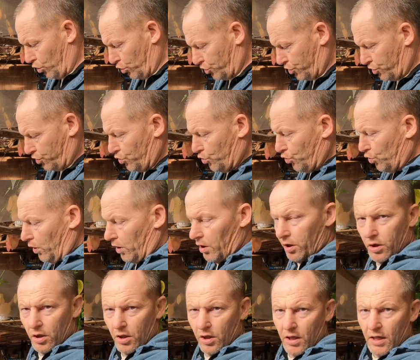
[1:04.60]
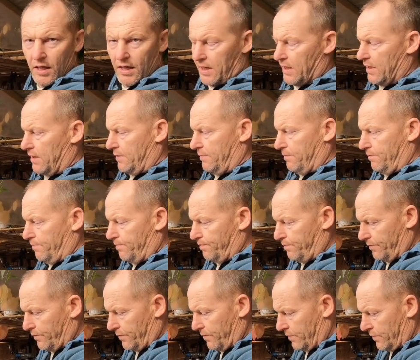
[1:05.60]
stool.
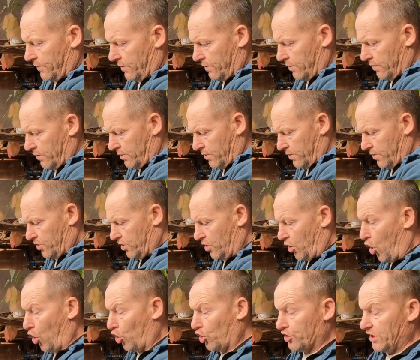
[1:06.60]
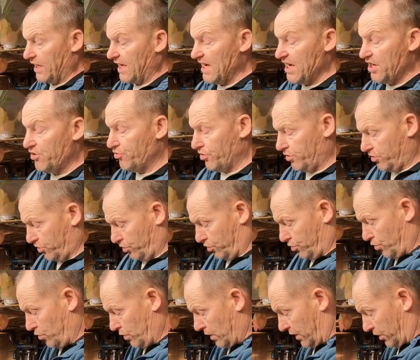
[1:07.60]
It's an octahedron
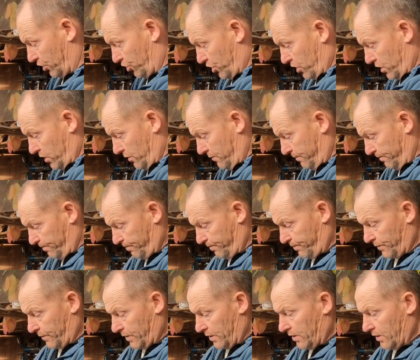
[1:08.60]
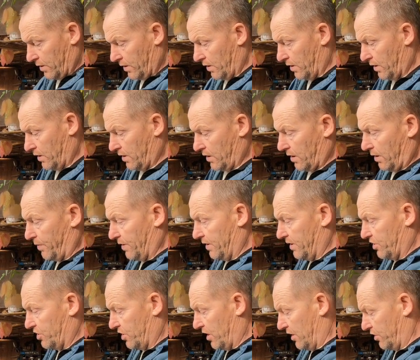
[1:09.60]
stool actually. I built
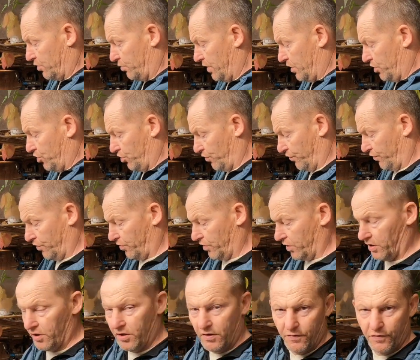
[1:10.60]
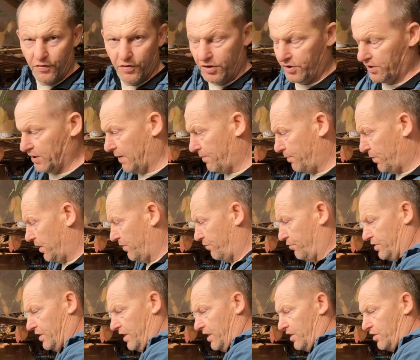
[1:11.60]
this last week just for a sample. If
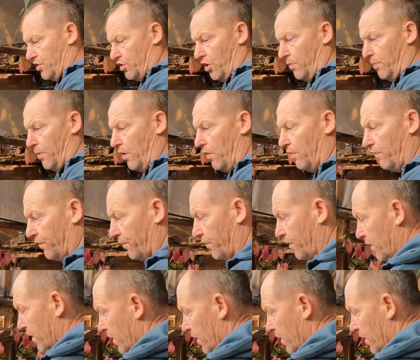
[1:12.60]
we take the top off,